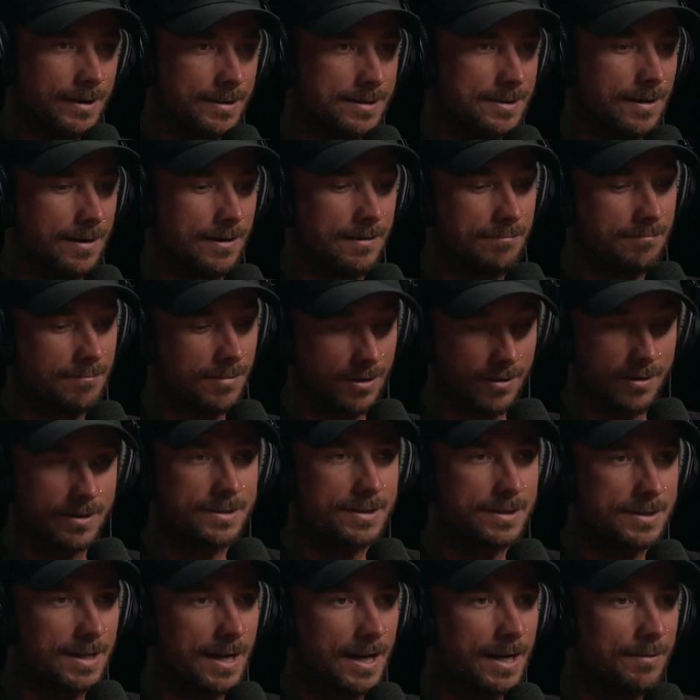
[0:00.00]
It's like there is
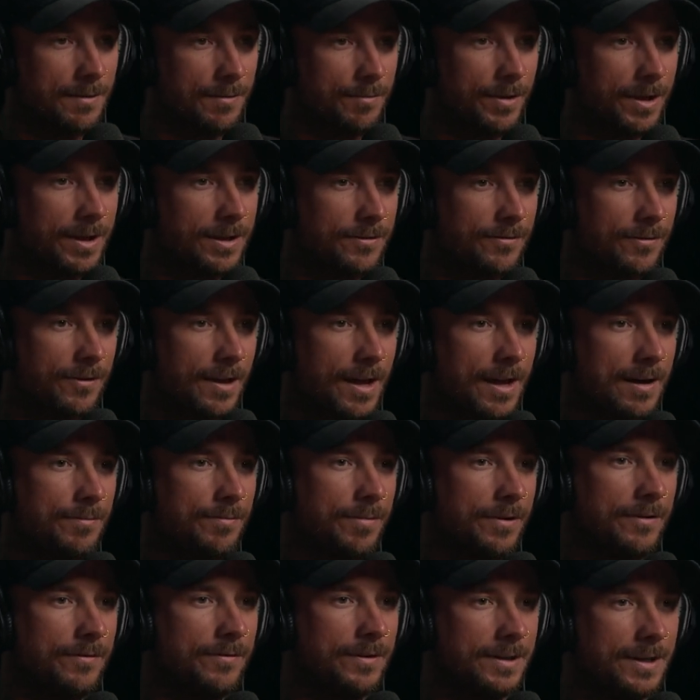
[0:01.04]
a time and place for that,
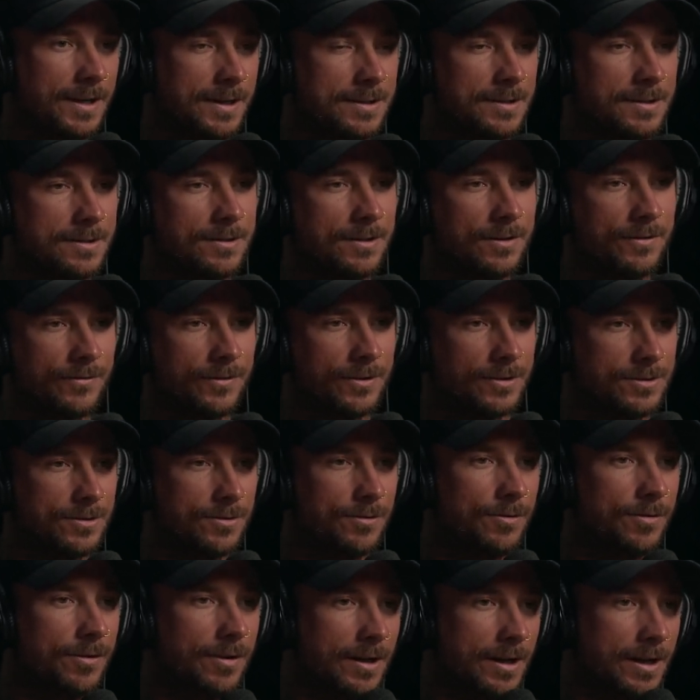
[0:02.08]
but if it doesn't serve the
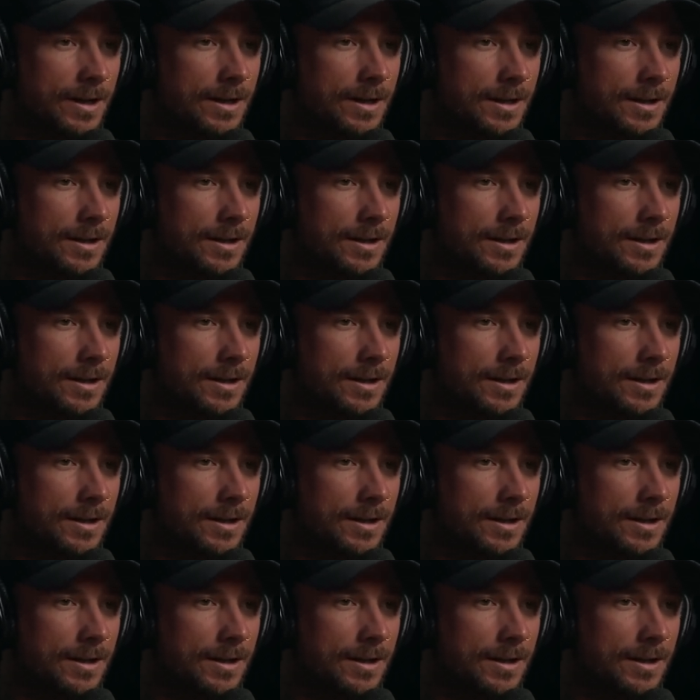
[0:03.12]
story,